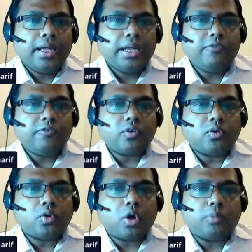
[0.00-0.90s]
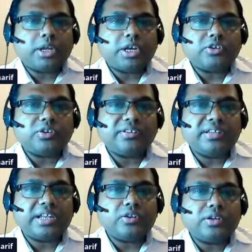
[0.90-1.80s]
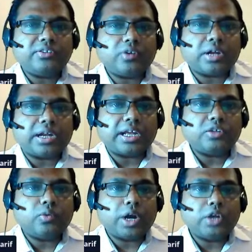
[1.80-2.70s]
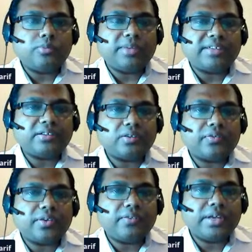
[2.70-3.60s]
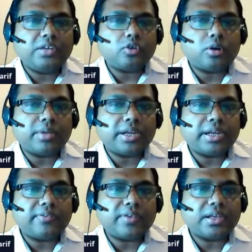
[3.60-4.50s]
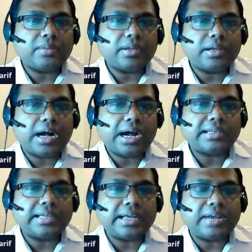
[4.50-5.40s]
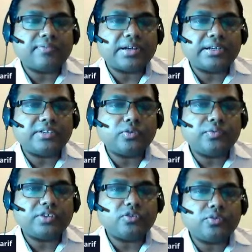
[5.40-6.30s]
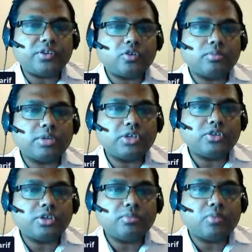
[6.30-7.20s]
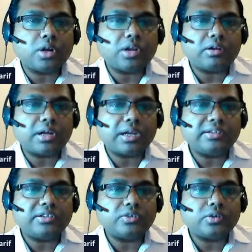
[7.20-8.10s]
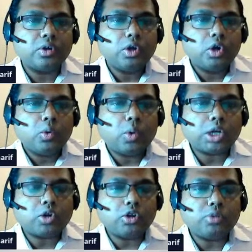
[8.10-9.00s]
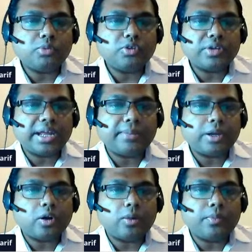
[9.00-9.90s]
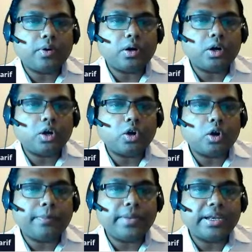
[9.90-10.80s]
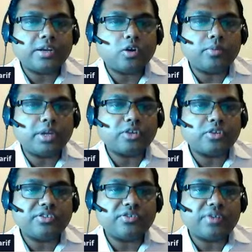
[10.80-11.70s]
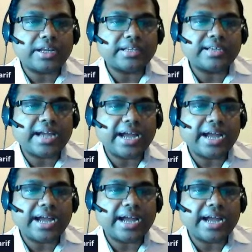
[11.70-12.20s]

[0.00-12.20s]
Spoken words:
If communication scenario is organized, why do messages often fail to communicate effectively? Are there advantages to face-to-face communication in modern organization? What contribution can be component communication strategy?